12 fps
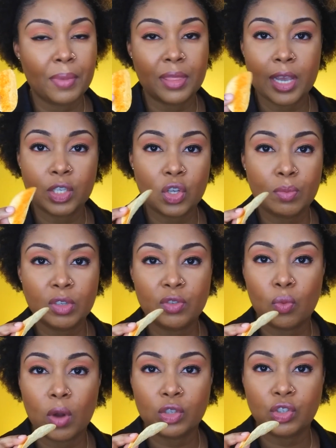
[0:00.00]
Thanks so much
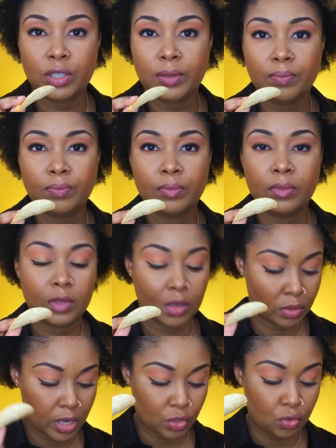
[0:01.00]
for watching.
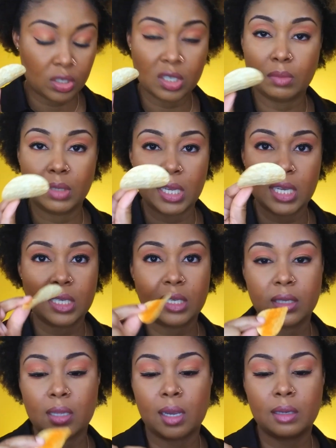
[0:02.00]
Go get you some Lay's
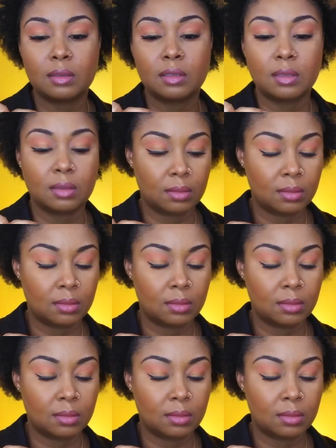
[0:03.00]
snacks.